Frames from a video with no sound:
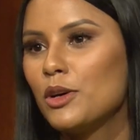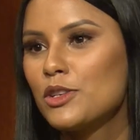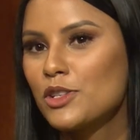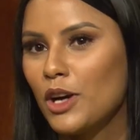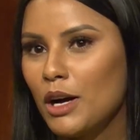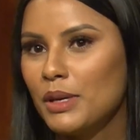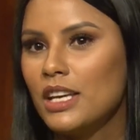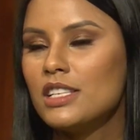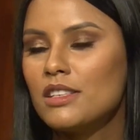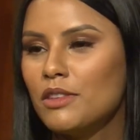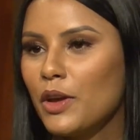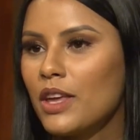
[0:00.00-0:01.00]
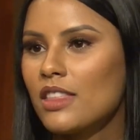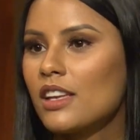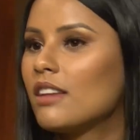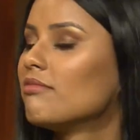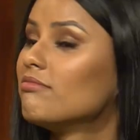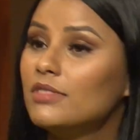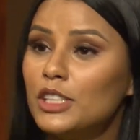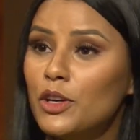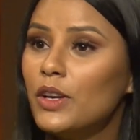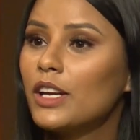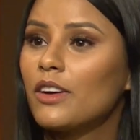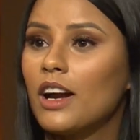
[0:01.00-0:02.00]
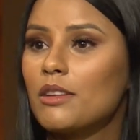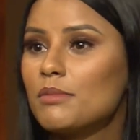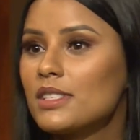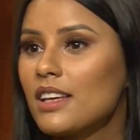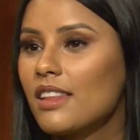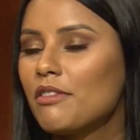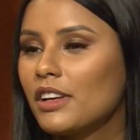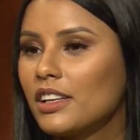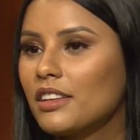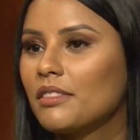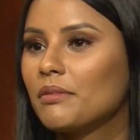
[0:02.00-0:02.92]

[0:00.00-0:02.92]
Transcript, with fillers: post-show I'll be interviewing the newly crowned Miss South Africa.